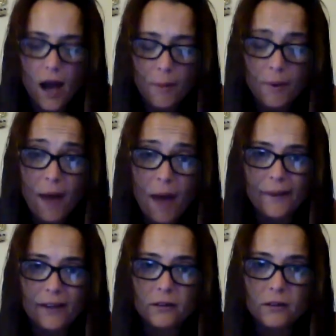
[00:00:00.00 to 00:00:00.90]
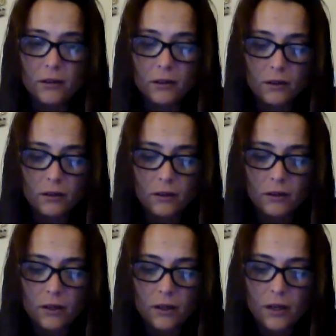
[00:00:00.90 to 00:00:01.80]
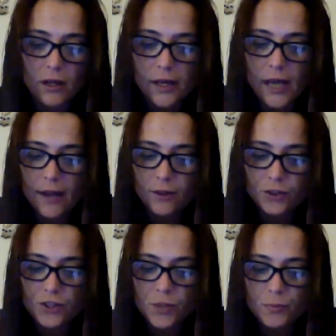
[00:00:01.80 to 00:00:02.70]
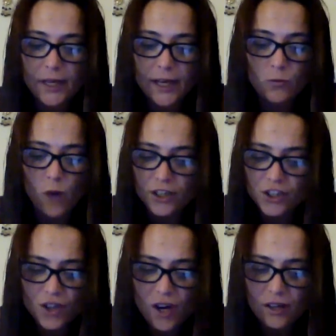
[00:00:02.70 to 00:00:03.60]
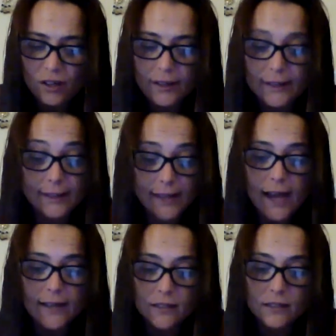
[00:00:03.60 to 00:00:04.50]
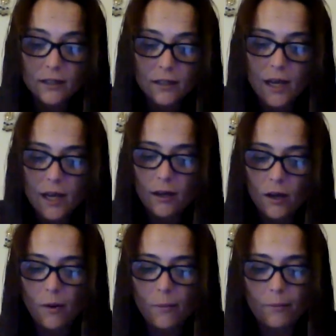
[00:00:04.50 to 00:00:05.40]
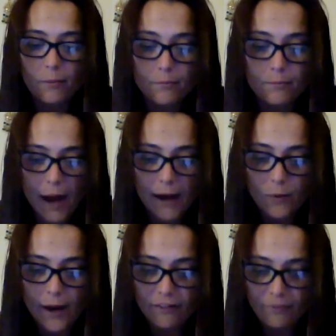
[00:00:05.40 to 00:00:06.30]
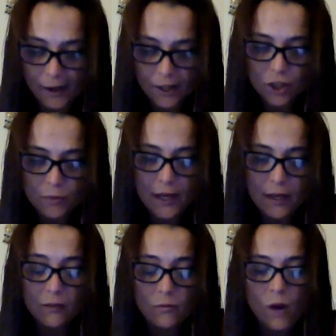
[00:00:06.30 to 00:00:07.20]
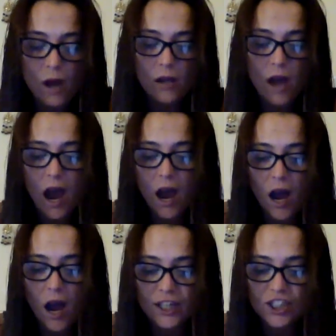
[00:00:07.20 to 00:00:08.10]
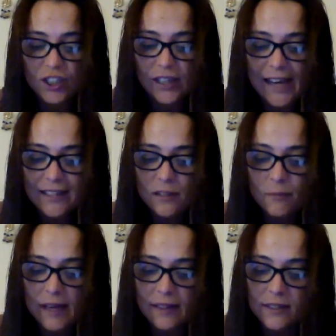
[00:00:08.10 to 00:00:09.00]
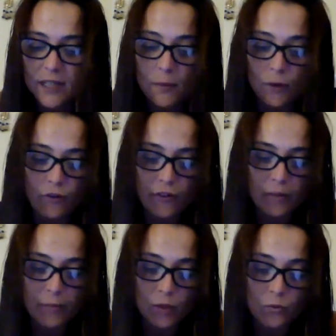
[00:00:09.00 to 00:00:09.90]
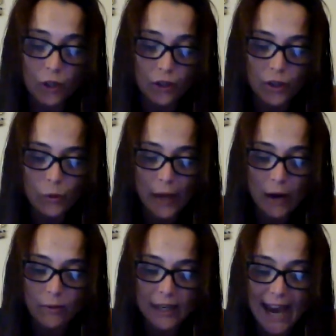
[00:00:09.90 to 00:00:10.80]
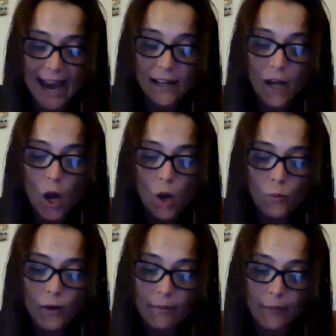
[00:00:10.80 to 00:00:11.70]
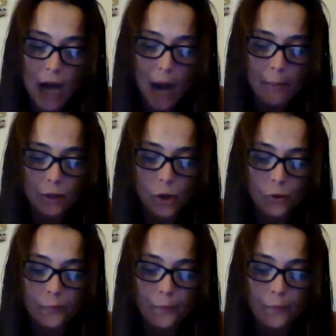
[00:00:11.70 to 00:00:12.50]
I'm a puppet. And you're just playing watchdog? Yes. By way of punishment? Well, I should like to make the same agreement with you that we had with Monopolo.